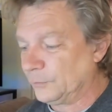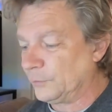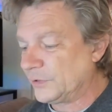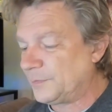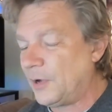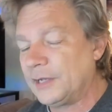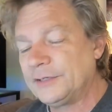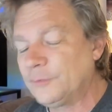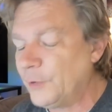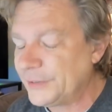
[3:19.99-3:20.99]

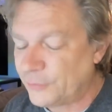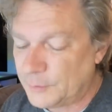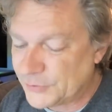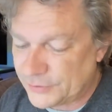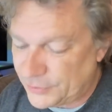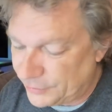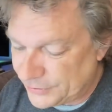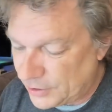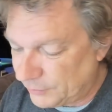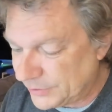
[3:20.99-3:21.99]
responded the way Trump's
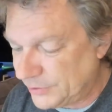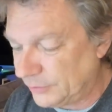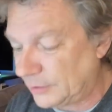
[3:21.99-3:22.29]
attorneys always do.